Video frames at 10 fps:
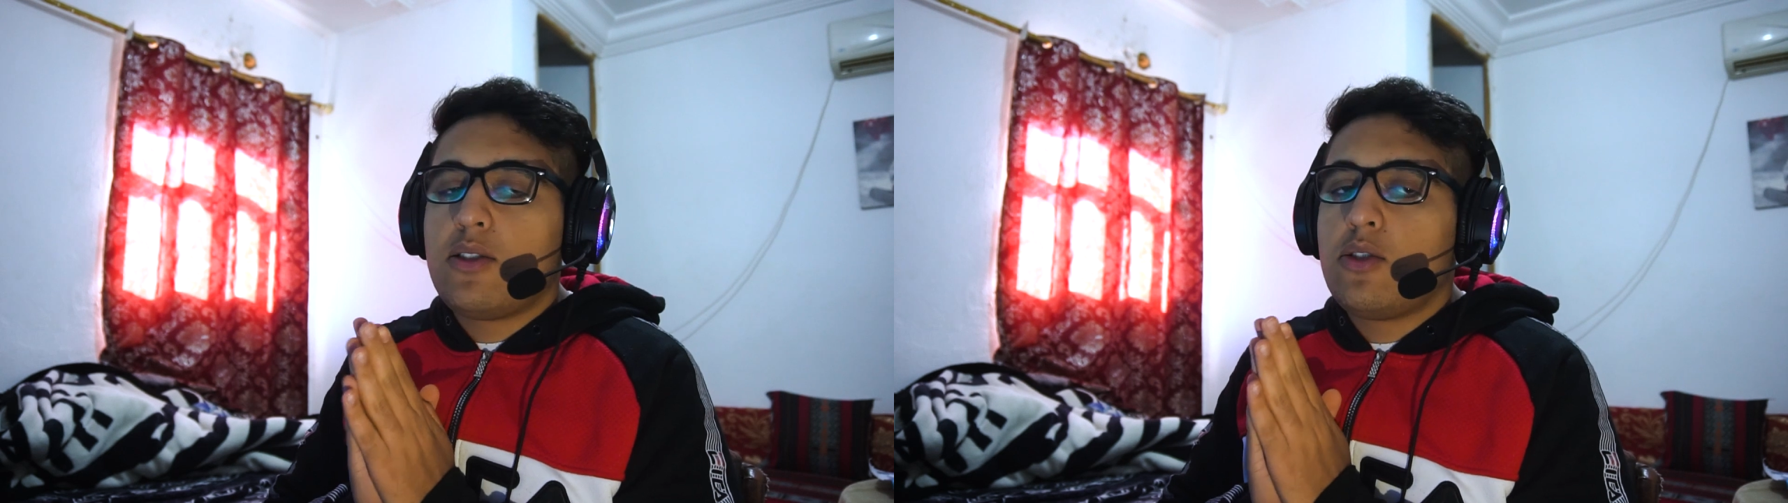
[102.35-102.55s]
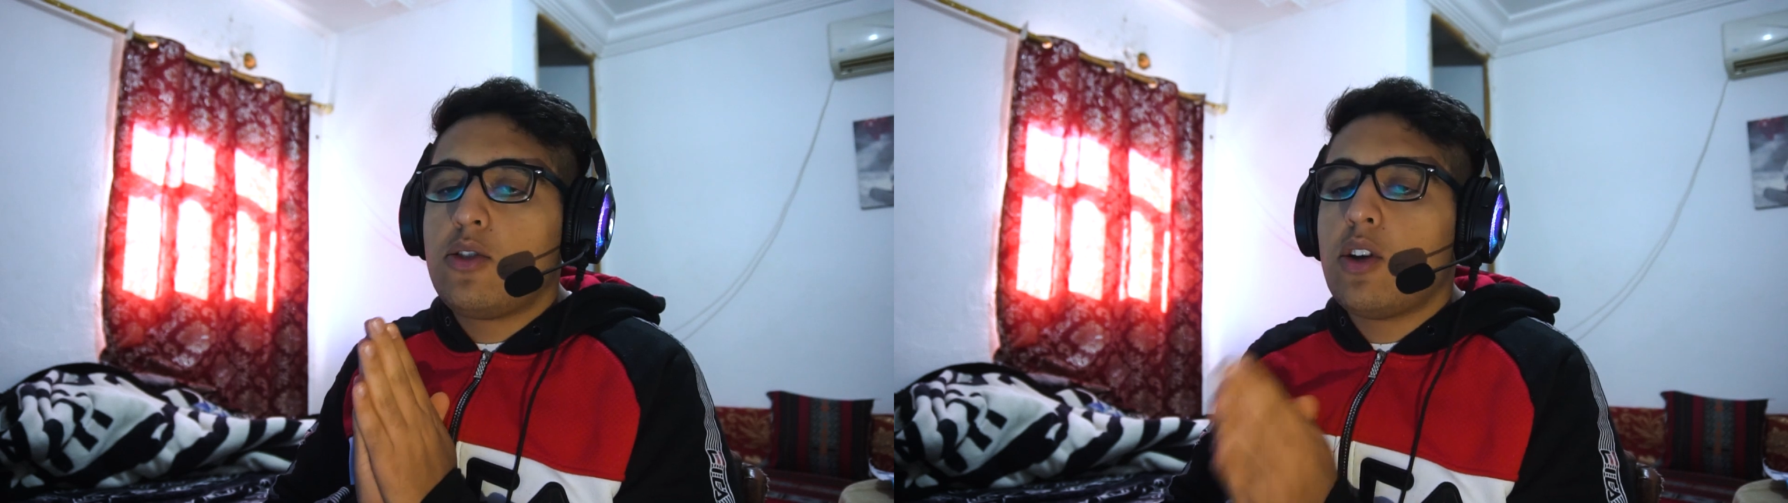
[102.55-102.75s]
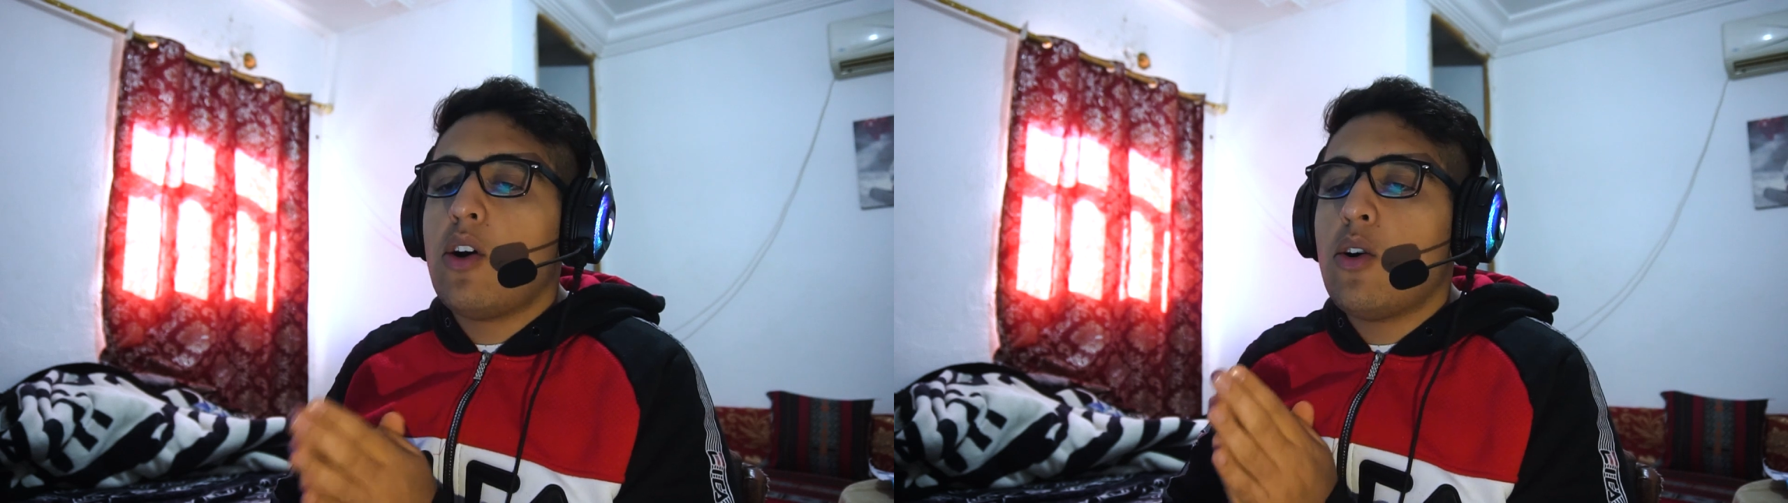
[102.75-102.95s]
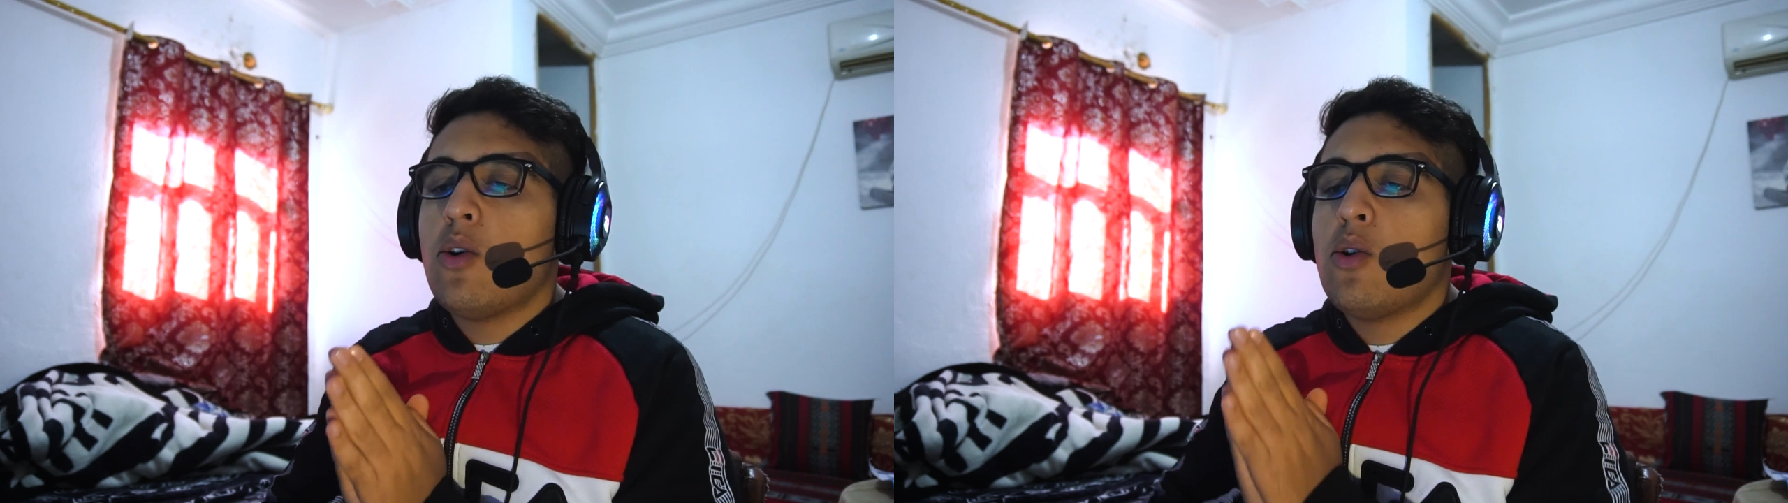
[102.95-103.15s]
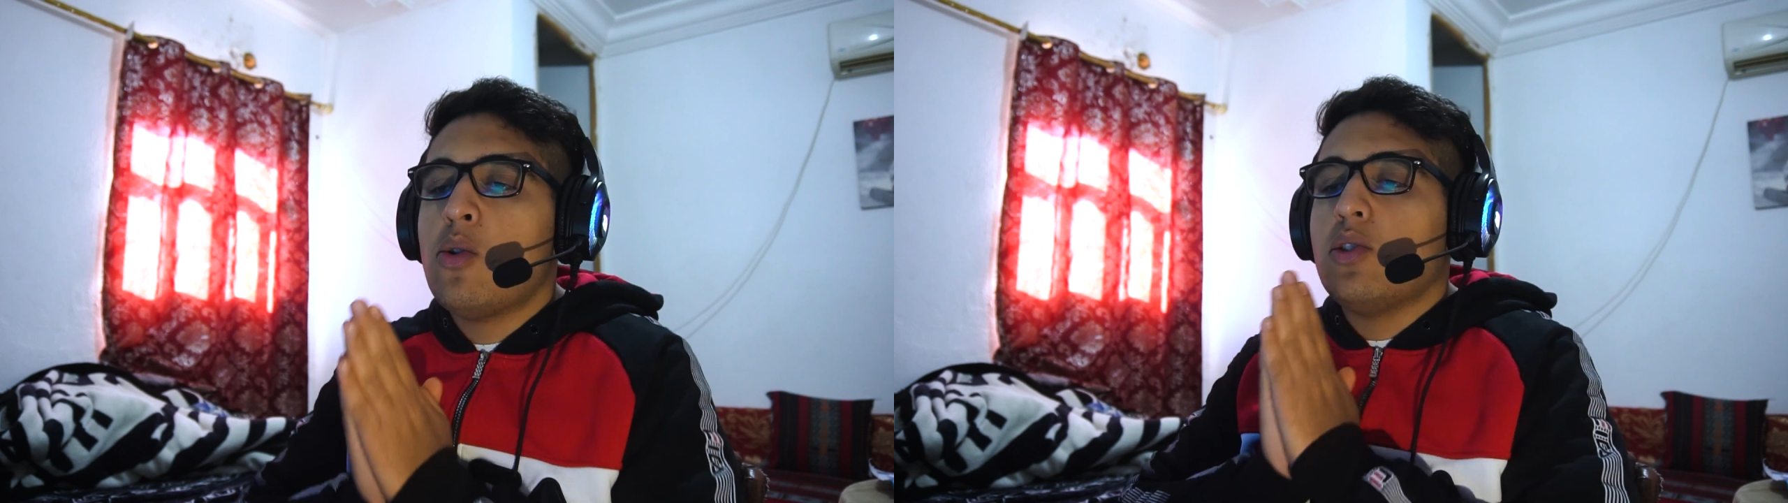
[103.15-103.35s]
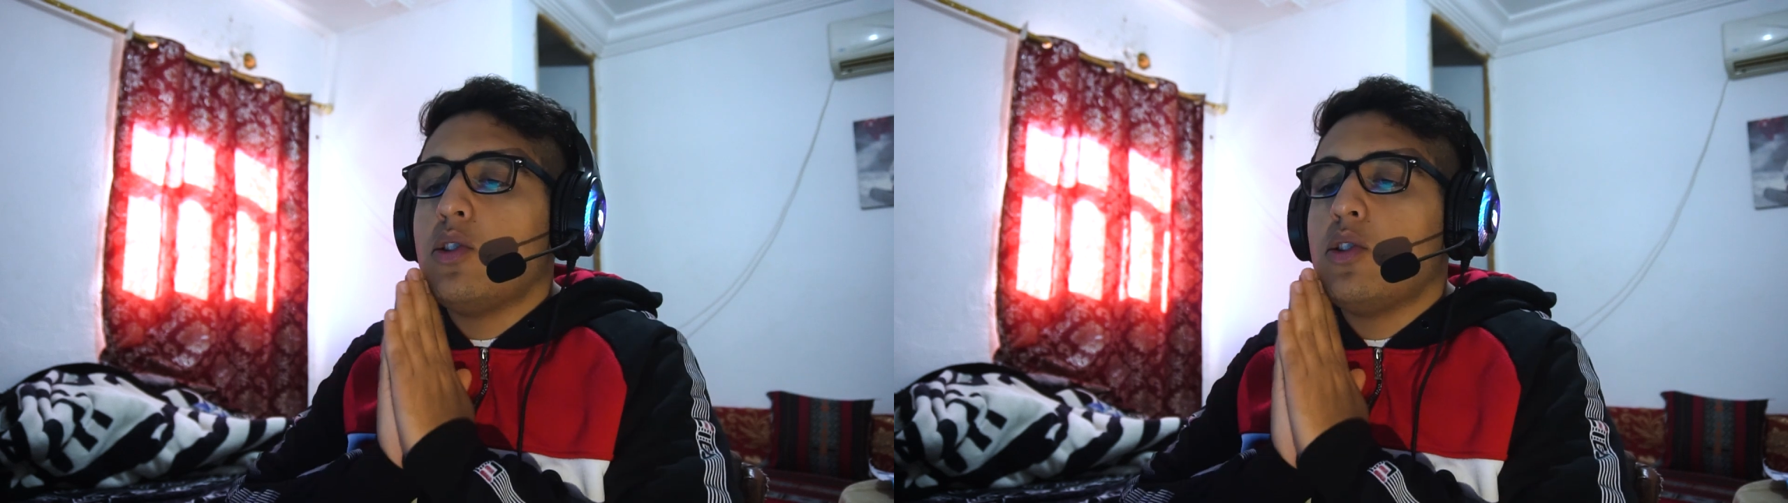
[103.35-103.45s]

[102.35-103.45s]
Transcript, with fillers: so